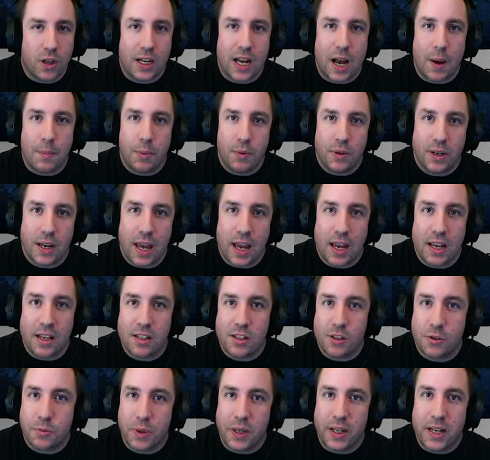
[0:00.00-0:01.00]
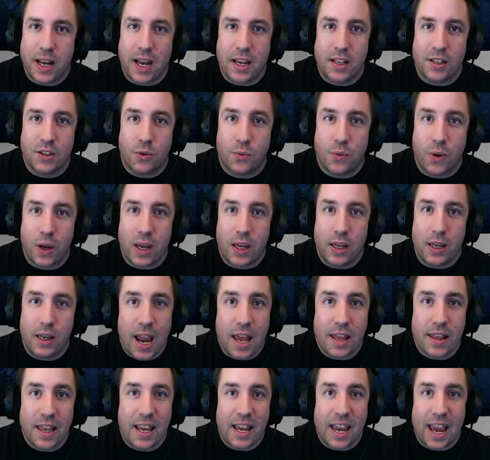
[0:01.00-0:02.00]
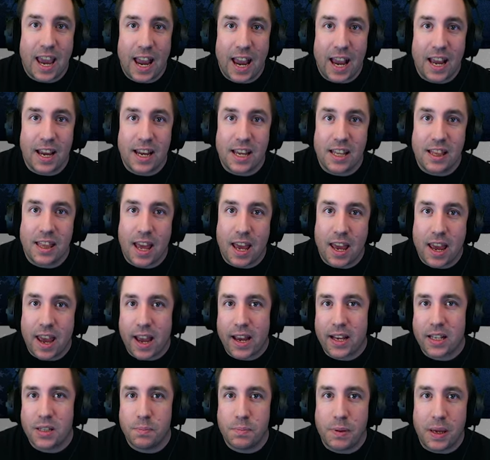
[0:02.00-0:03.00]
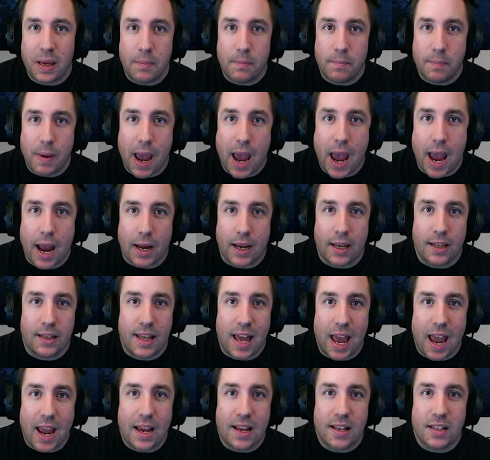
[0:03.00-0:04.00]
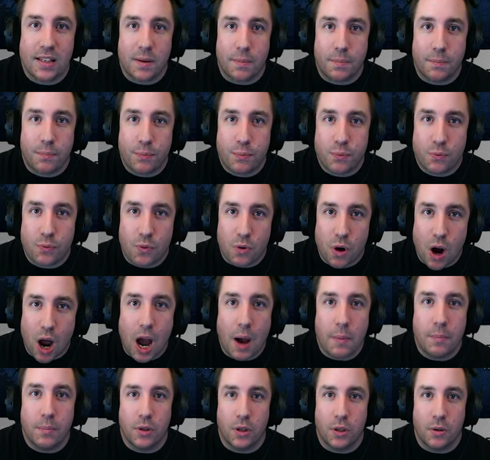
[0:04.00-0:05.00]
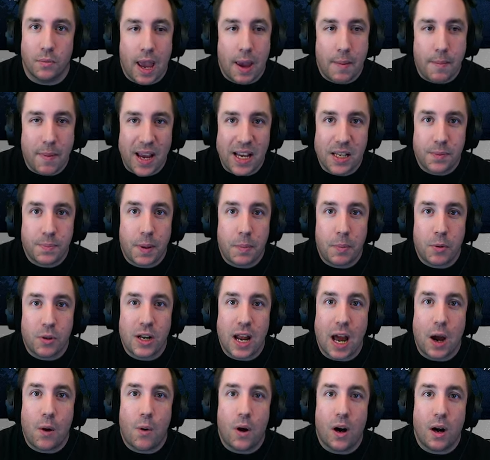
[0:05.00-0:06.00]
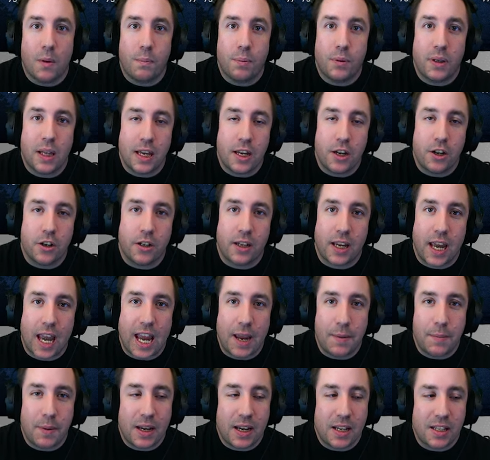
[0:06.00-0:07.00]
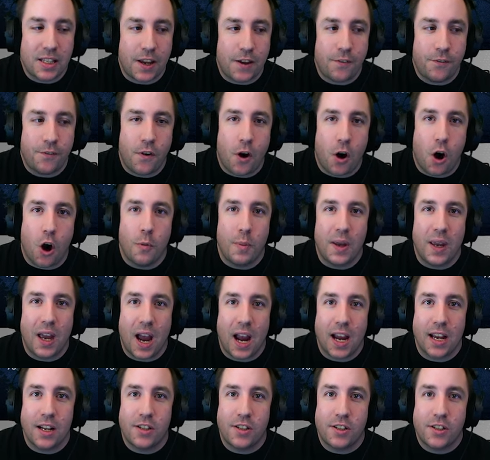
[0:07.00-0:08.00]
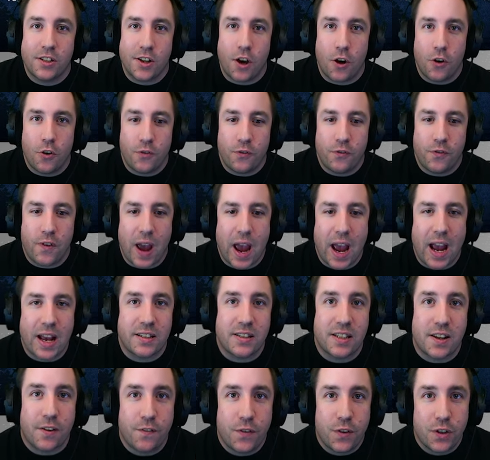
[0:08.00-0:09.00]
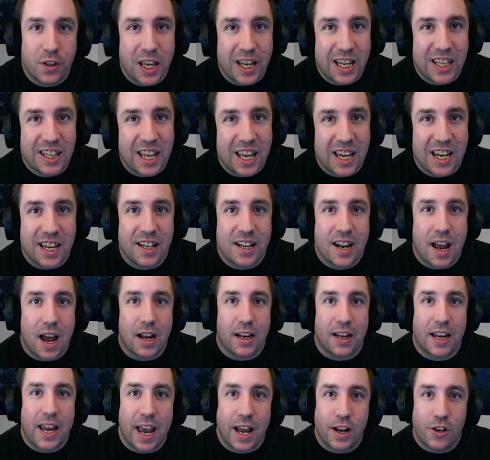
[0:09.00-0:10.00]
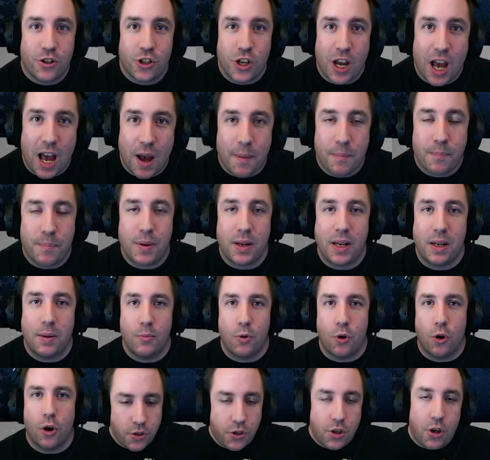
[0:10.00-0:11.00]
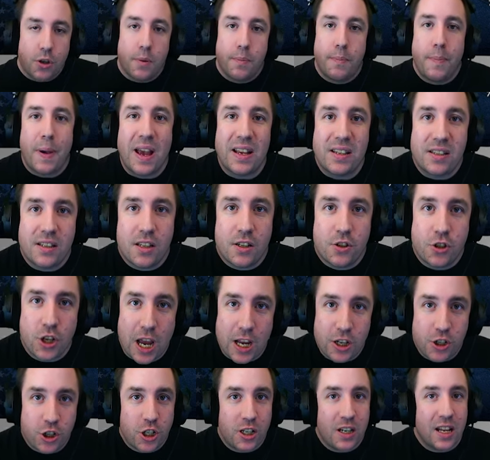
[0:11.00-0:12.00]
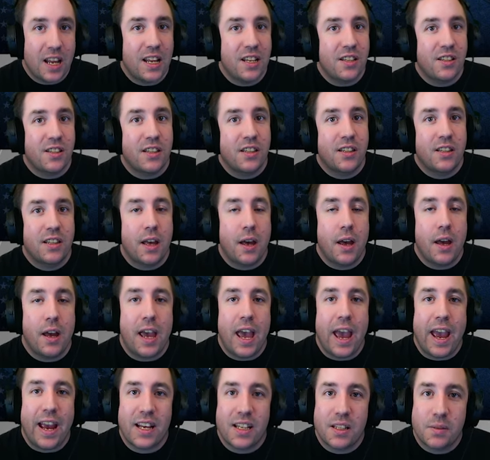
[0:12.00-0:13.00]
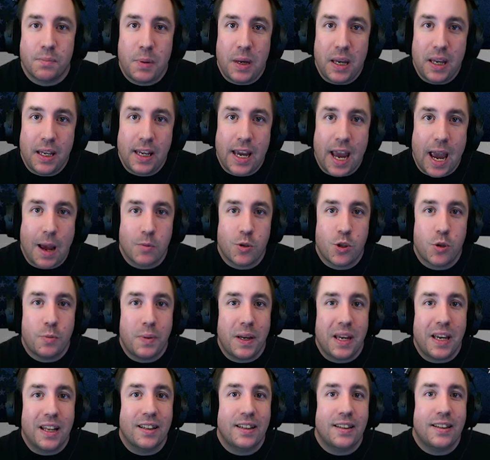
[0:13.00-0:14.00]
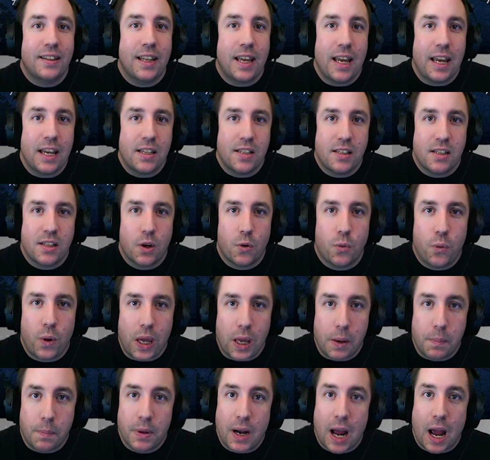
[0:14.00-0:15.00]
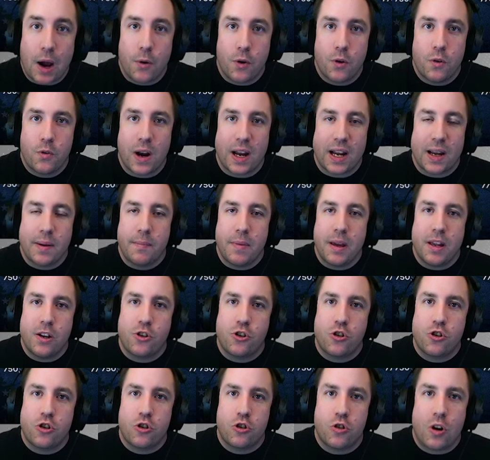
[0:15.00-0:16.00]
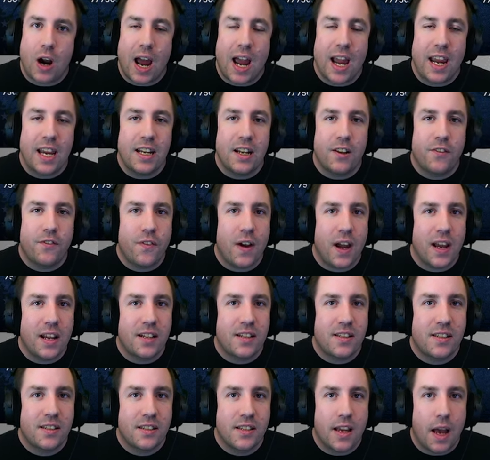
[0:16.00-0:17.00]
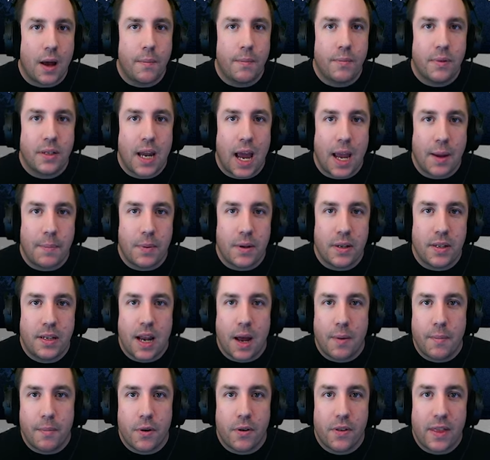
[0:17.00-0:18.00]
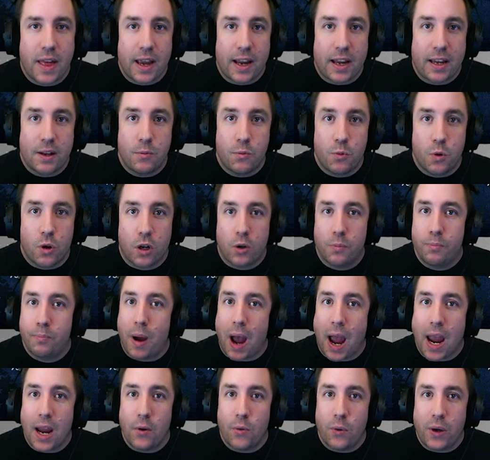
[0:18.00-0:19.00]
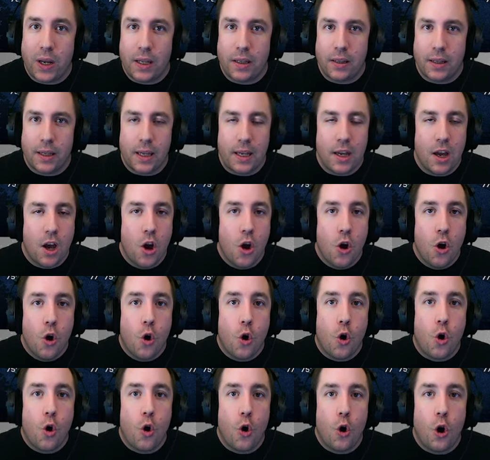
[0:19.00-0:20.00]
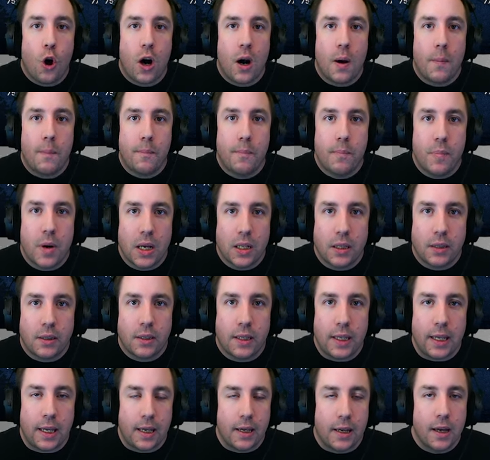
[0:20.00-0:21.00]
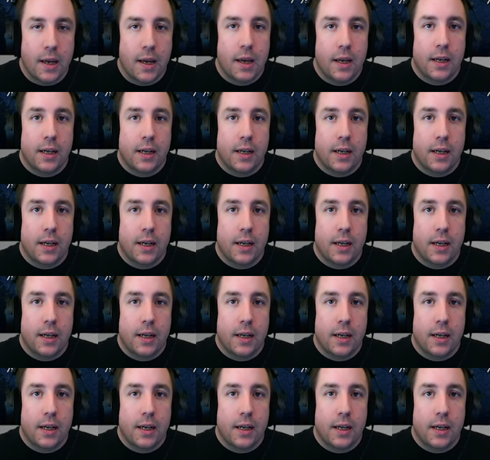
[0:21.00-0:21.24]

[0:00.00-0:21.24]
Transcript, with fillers: a couple days, three days a week, and they can't get that X P back. And that is a problem. It makes people not want to play your game because they fall behind so fast, they feel like they cannot catch up anymore. So the best suggestion is the X P cap should be at least a week, but I would recommend trying to find some type of number that can work bi-weekly or monthly.